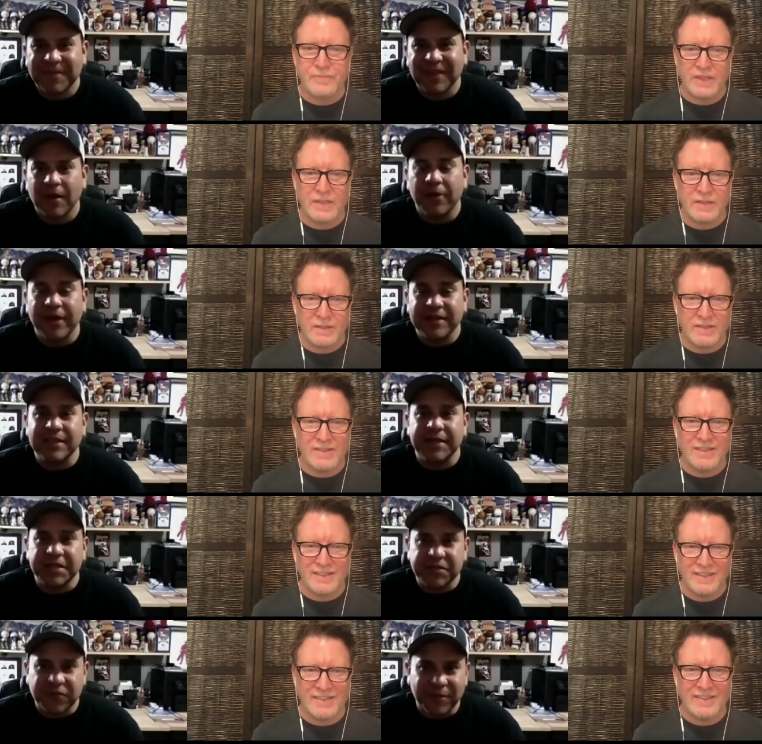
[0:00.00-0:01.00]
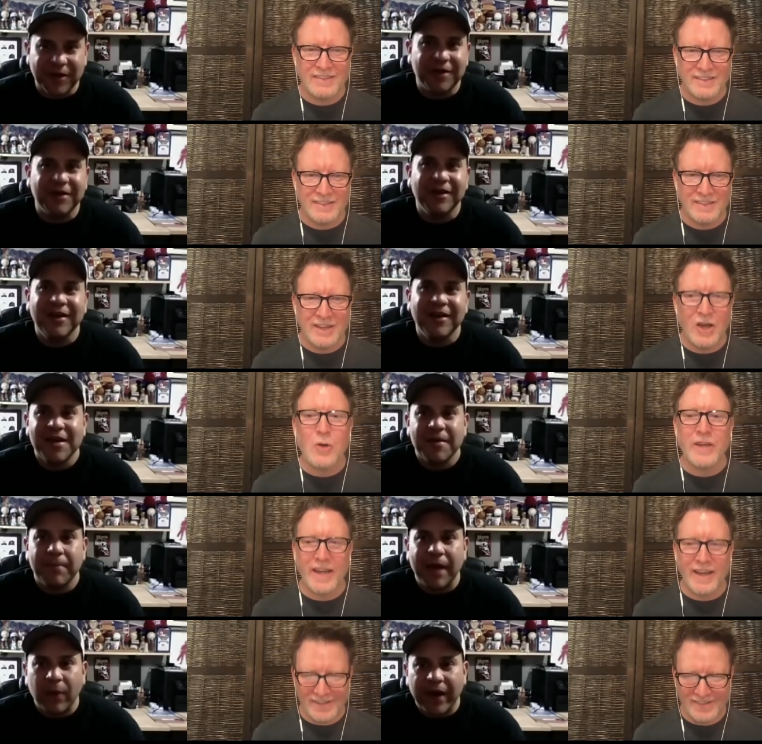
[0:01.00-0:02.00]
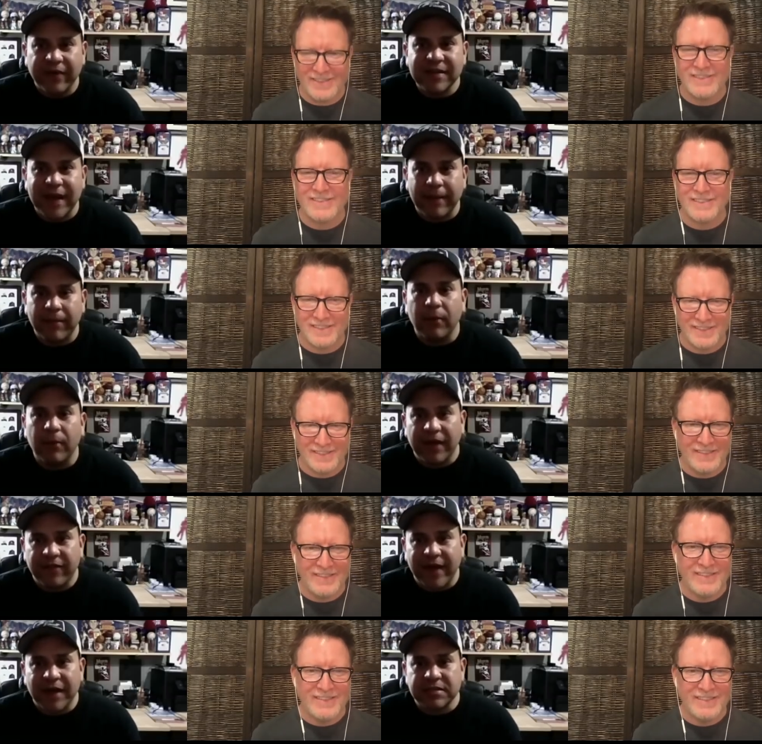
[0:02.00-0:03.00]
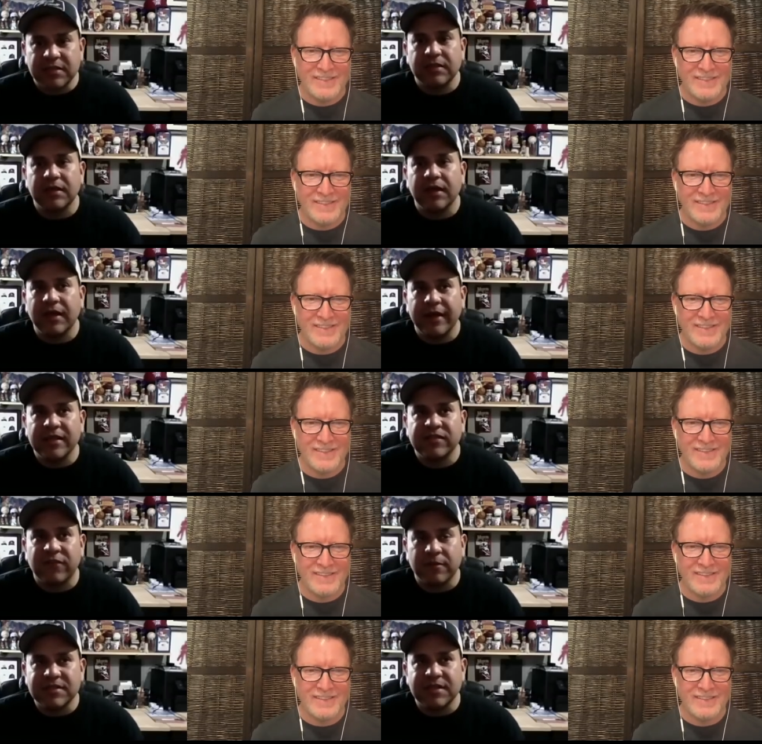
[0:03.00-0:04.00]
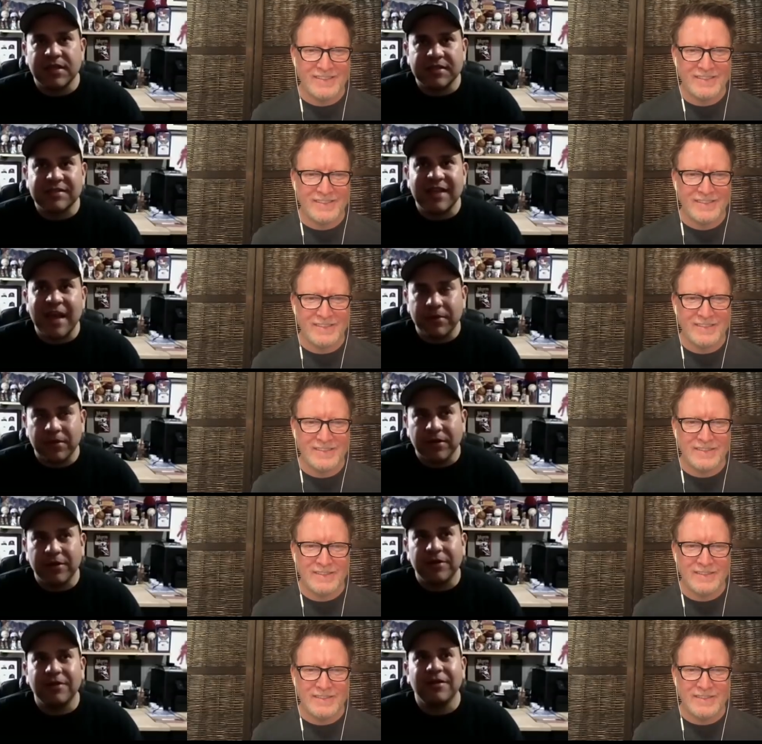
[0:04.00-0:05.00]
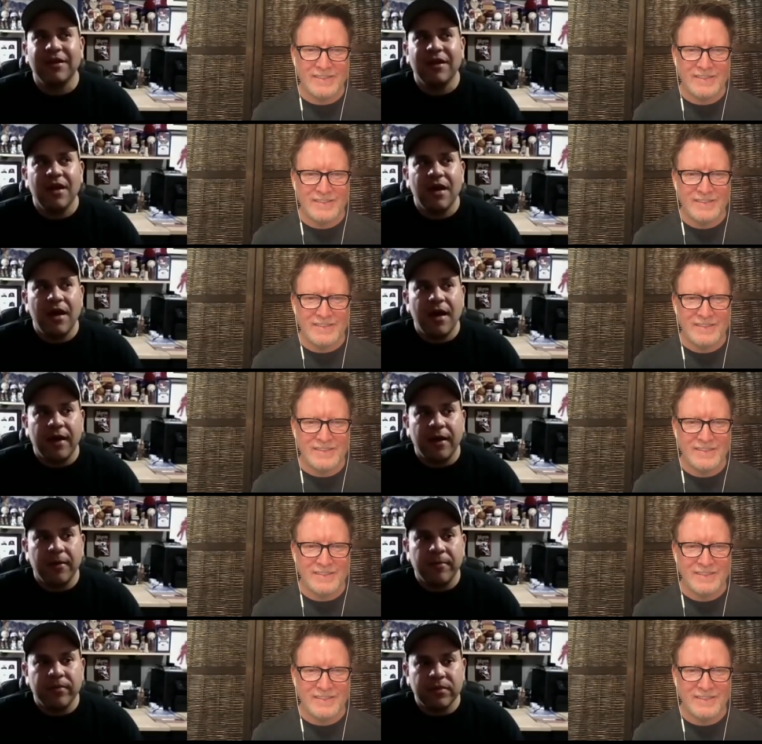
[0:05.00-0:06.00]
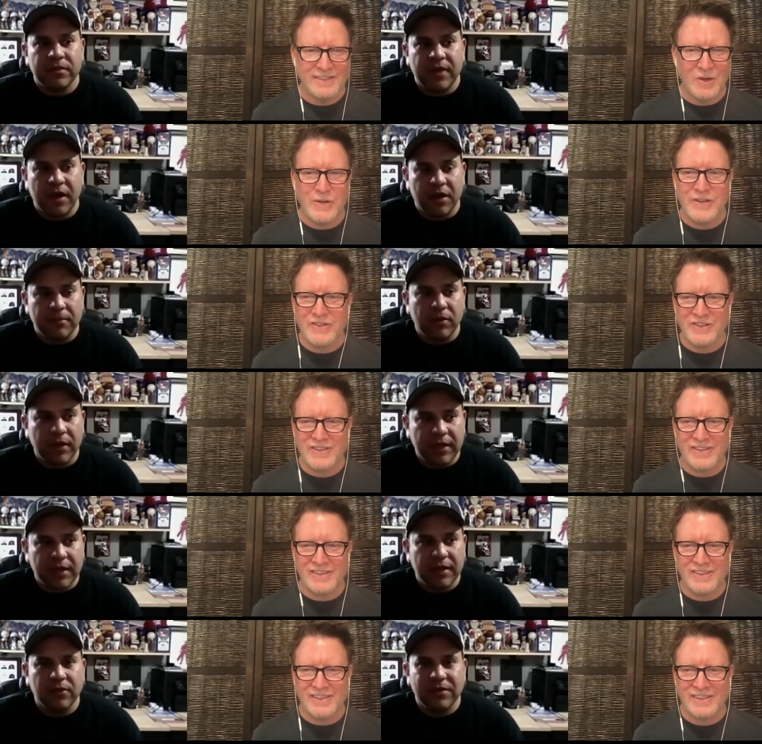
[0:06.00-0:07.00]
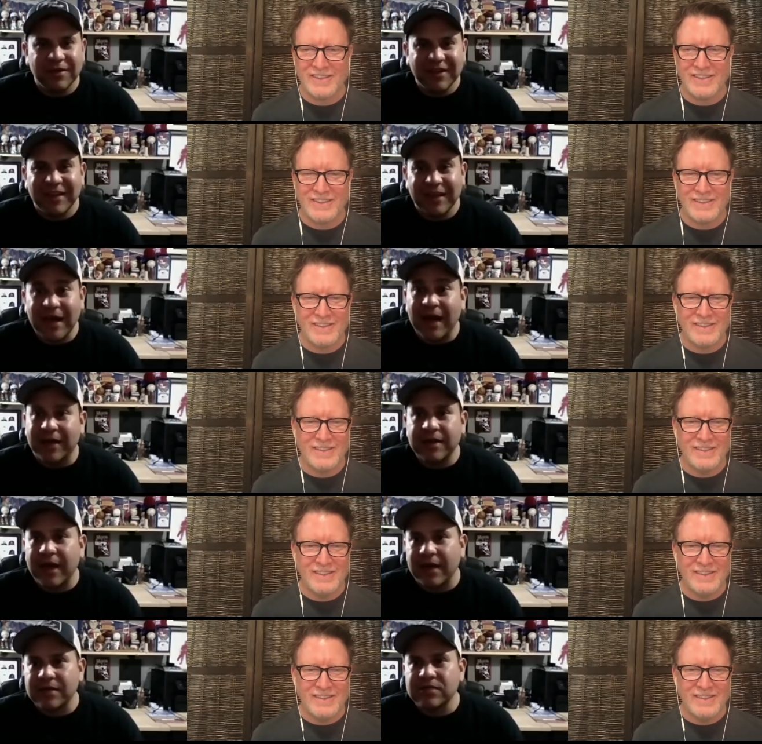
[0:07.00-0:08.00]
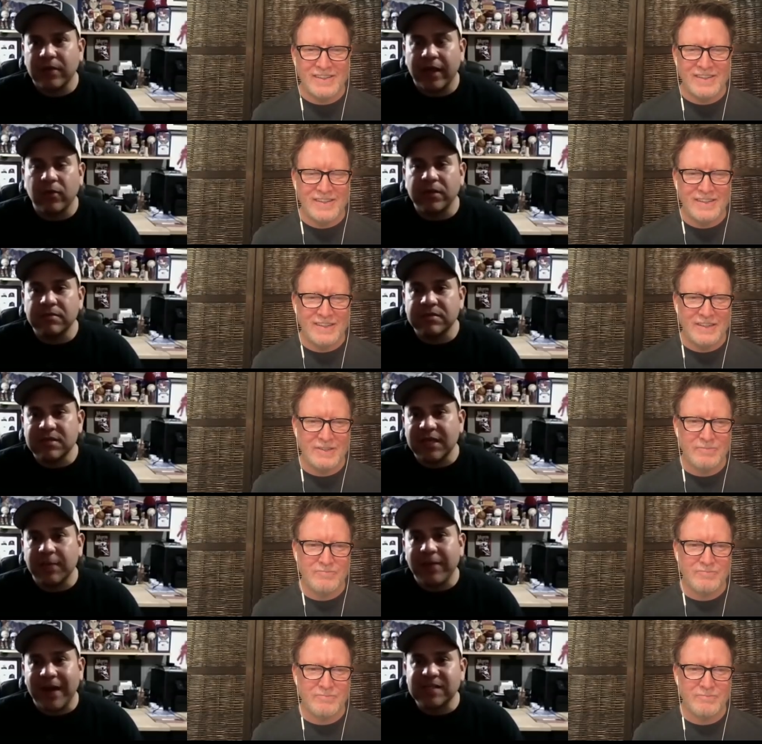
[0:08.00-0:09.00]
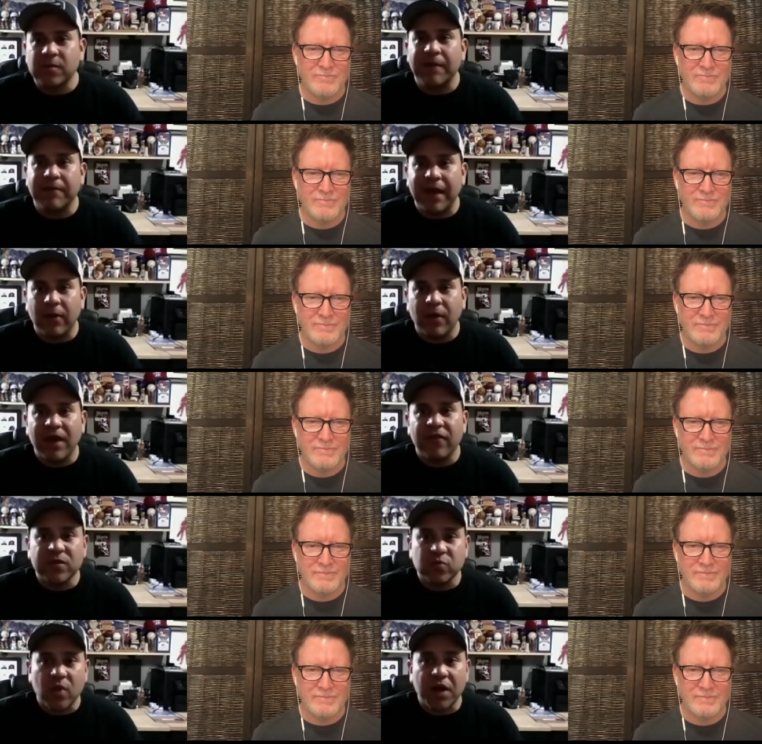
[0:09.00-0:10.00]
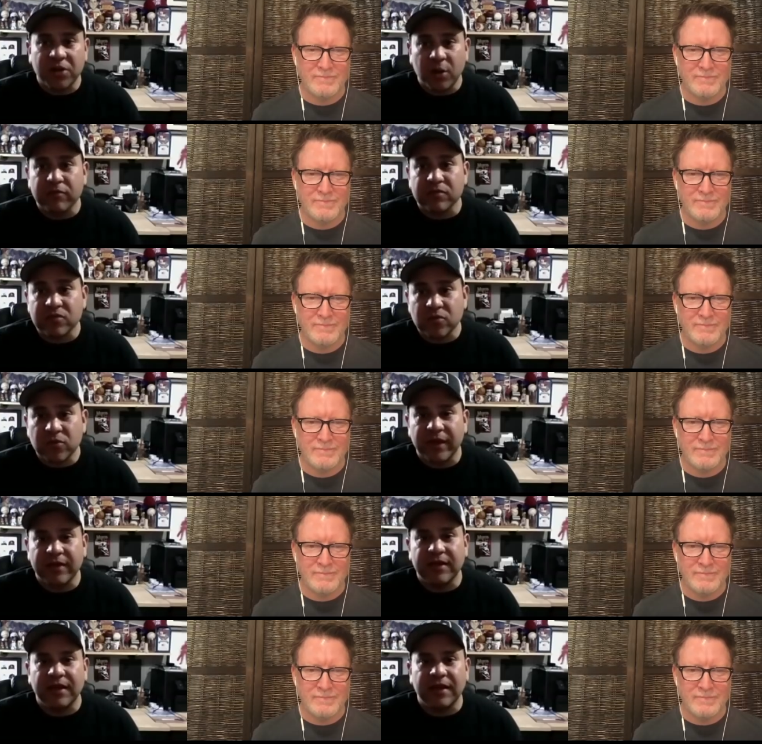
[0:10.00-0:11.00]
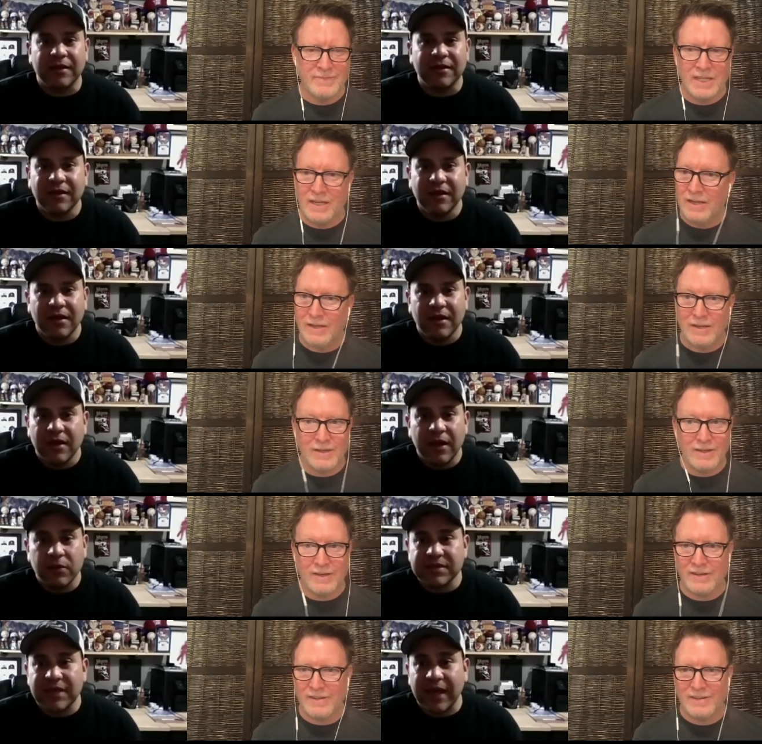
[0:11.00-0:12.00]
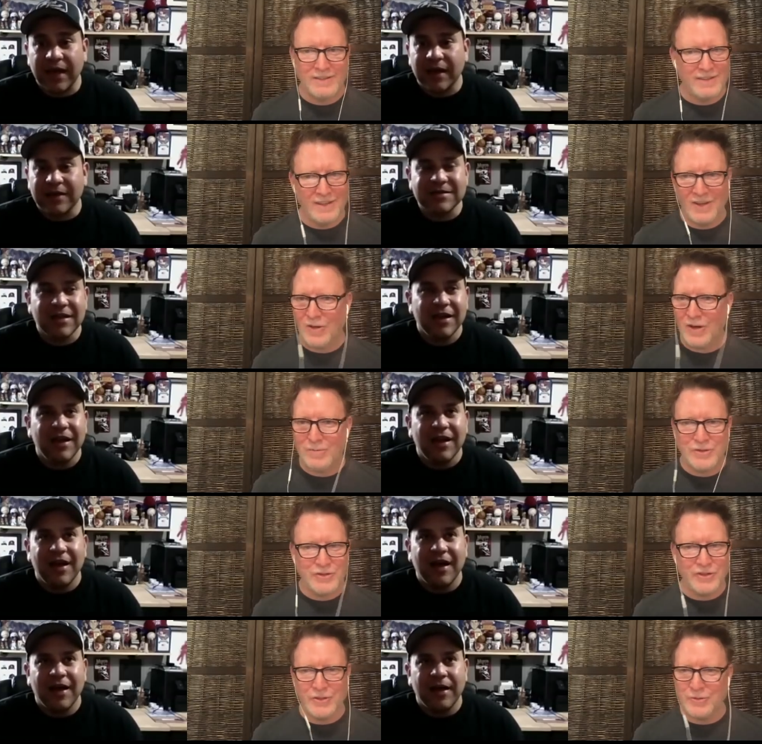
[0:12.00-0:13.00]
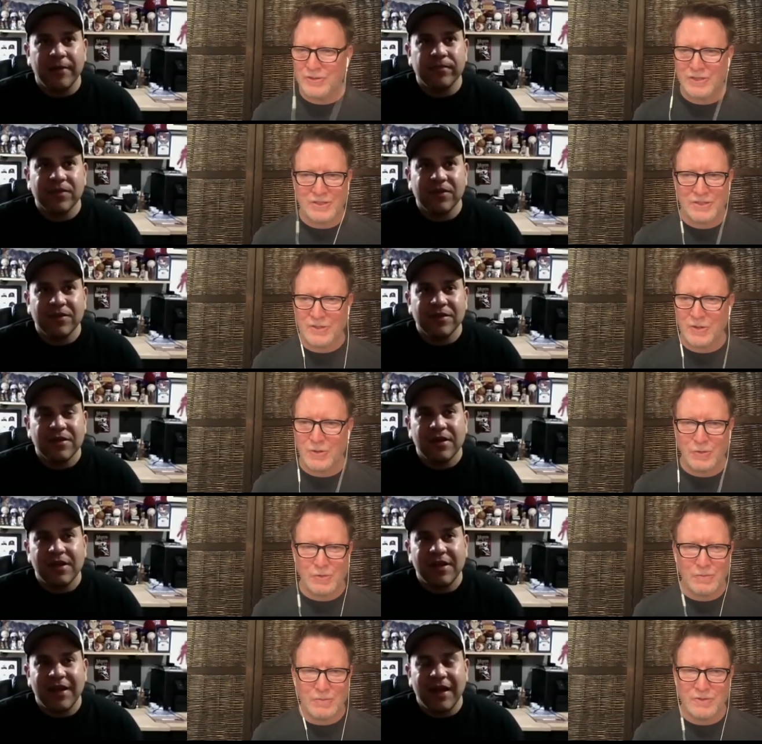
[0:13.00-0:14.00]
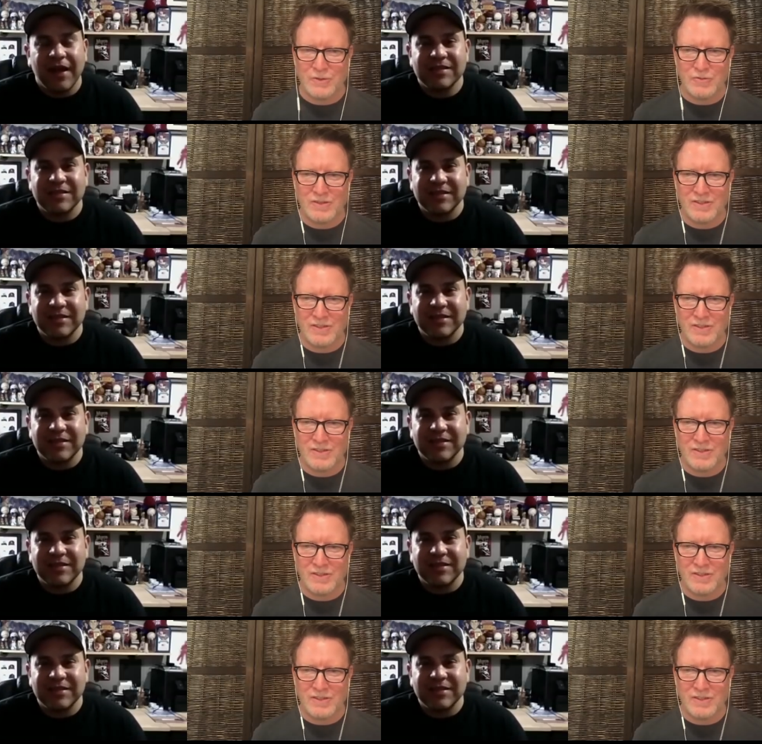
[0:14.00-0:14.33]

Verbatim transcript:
Speaker 1: Okay, Selena's from there. Oh, okay. my wife, my wife actually uh, is from Selena's neighborhood um, there oh, in Molina. Yeah, yeah. So like when Selena passed away, my wife was walking home from school that day, and it oh. was ah. chaos. Oh, I'm sure um, it was just so it's, tra-